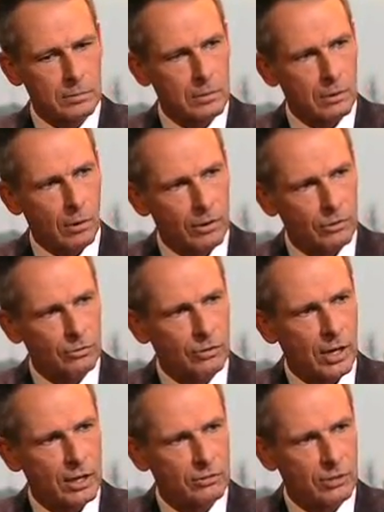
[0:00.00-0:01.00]
larger
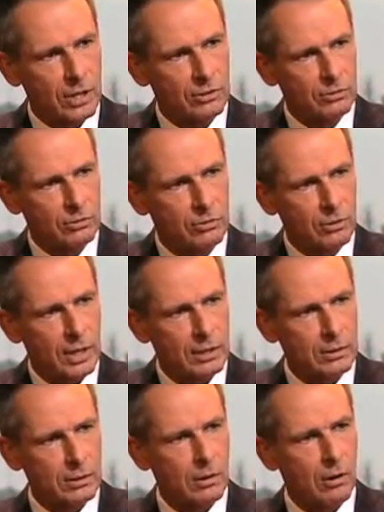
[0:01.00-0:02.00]
size cases that
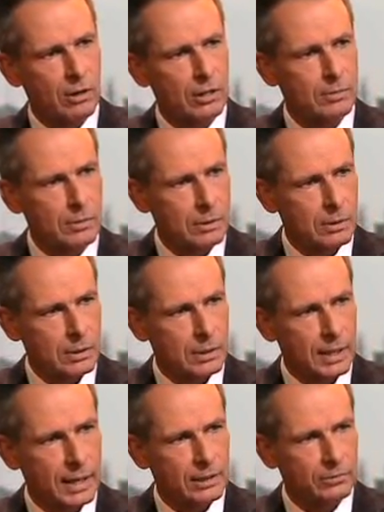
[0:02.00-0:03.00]
Hardig
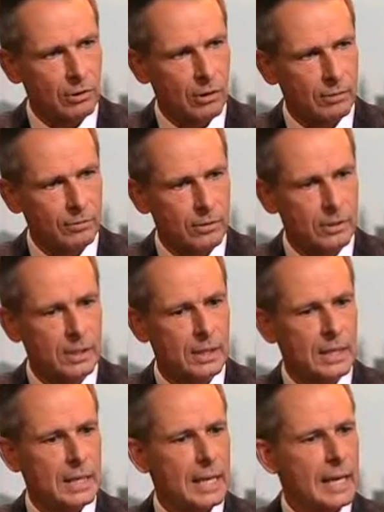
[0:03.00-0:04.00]
has to offer
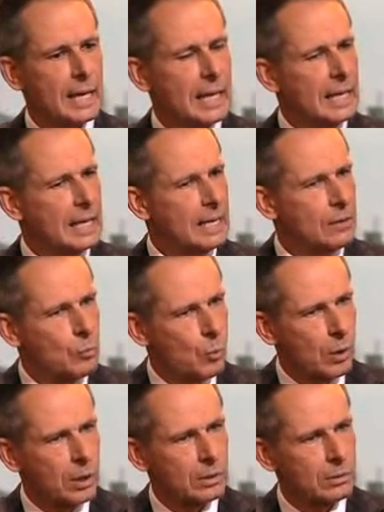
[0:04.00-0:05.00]
in
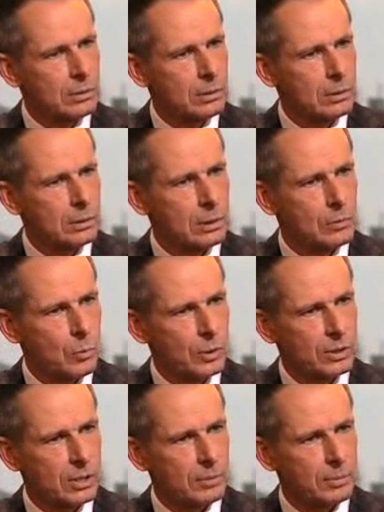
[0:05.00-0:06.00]
one
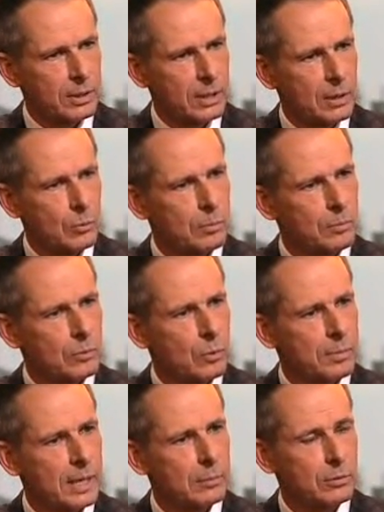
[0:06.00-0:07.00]
company. And we'll
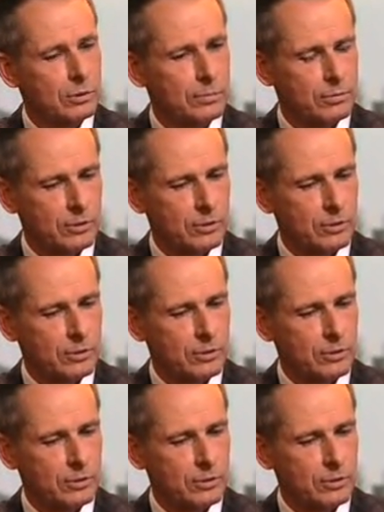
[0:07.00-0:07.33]
be able to